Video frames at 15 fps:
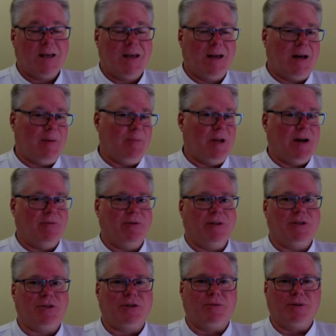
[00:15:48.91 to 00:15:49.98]
I'm not
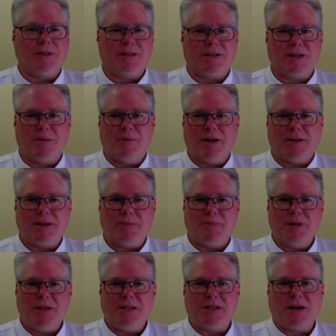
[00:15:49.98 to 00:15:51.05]
really sure what to say about that
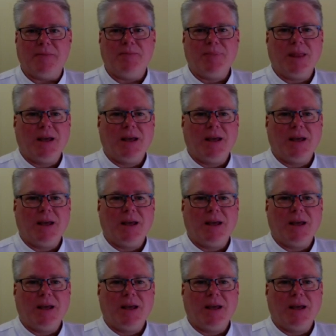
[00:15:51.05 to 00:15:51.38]
pizza.